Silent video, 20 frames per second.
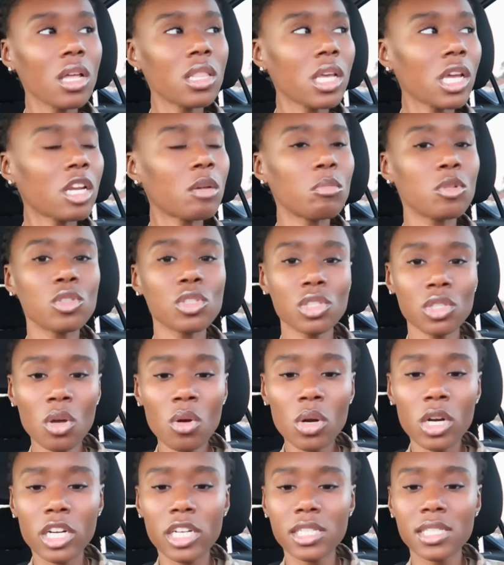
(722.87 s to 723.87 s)
the animal
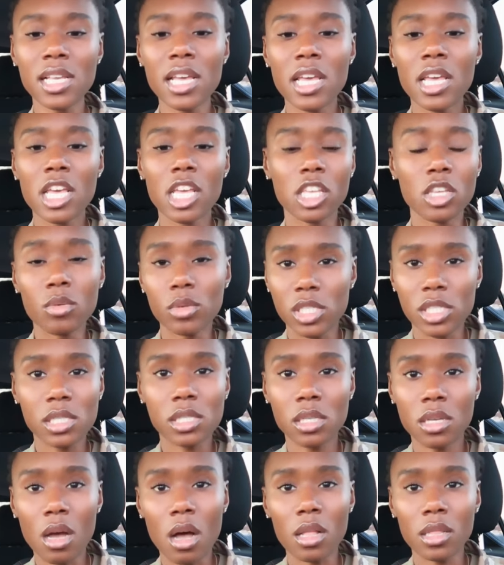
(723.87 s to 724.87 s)
stores and you would
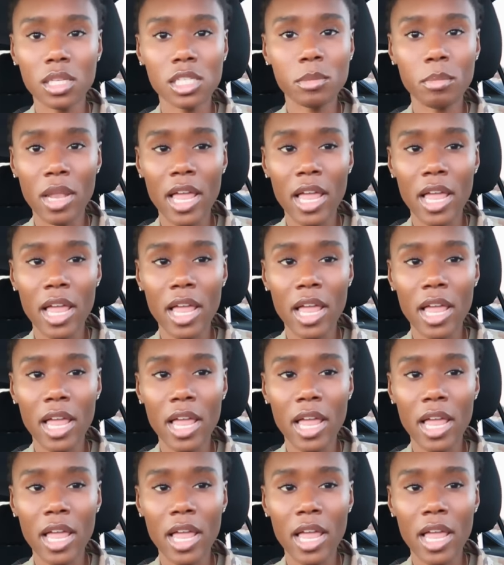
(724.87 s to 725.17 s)
just see all these